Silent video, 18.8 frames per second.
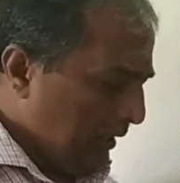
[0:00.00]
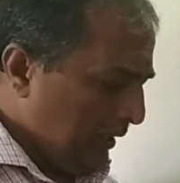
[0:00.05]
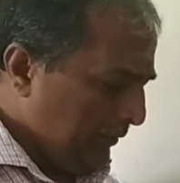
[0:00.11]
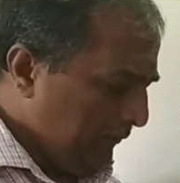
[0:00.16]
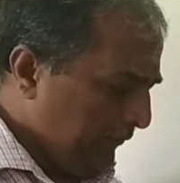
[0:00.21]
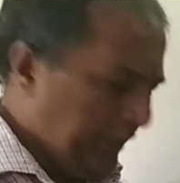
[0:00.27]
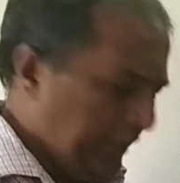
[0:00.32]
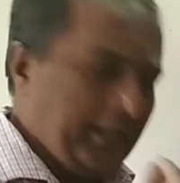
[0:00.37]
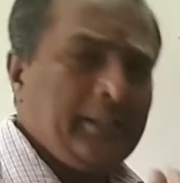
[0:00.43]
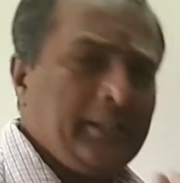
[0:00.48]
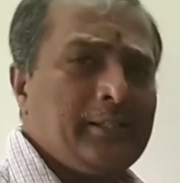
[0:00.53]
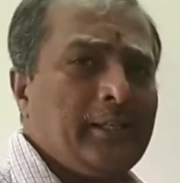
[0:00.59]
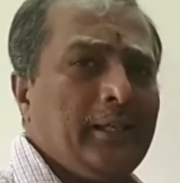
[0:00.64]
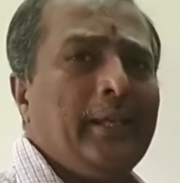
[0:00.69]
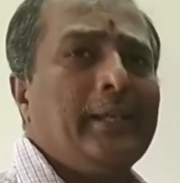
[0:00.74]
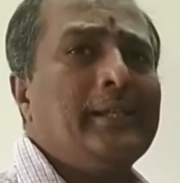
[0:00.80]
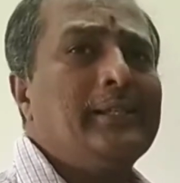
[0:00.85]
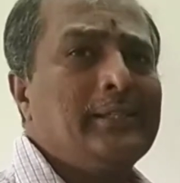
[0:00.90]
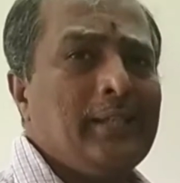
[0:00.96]
Thank you,
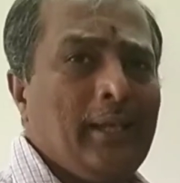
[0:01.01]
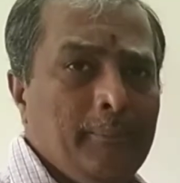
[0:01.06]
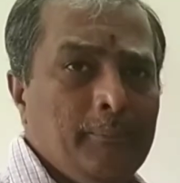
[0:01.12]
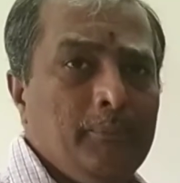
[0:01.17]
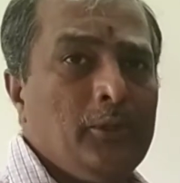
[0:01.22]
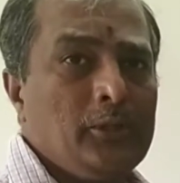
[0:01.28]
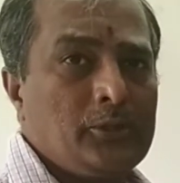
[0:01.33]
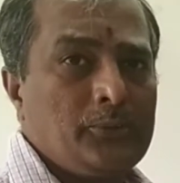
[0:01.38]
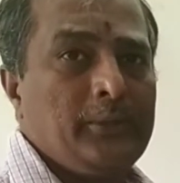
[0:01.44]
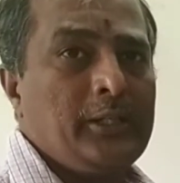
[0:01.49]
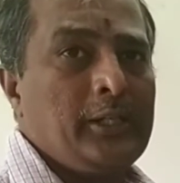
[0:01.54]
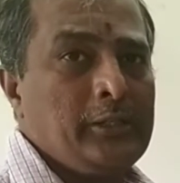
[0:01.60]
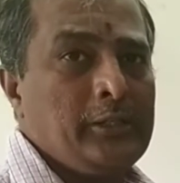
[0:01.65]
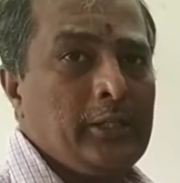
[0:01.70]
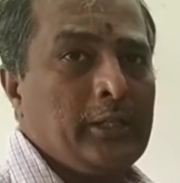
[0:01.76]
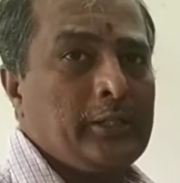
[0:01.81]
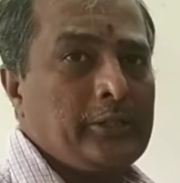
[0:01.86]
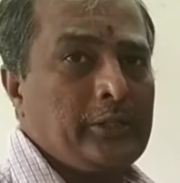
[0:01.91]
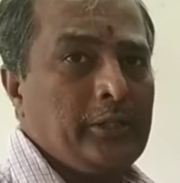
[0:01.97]
children.
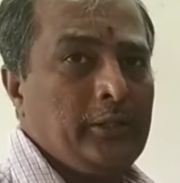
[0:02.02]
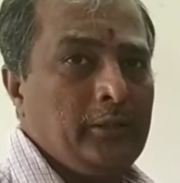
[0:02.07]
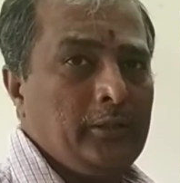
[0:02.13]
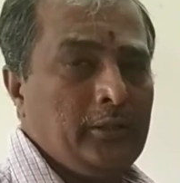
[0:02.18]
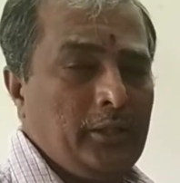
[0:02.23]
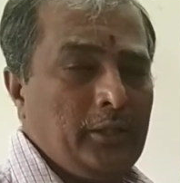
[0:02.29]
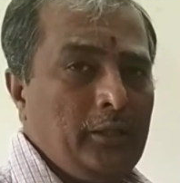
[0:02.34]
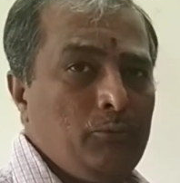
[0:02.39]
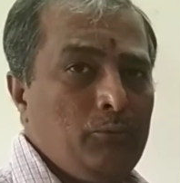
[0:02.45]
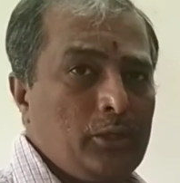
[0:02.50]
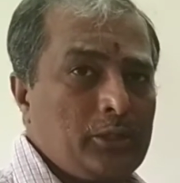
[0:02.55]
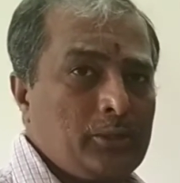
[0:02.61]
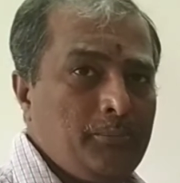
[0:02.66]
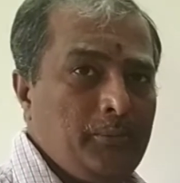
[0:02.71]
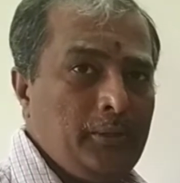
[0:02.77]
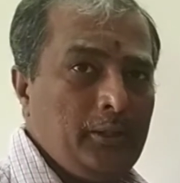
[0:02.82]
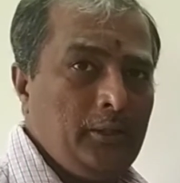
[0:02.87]
Today let's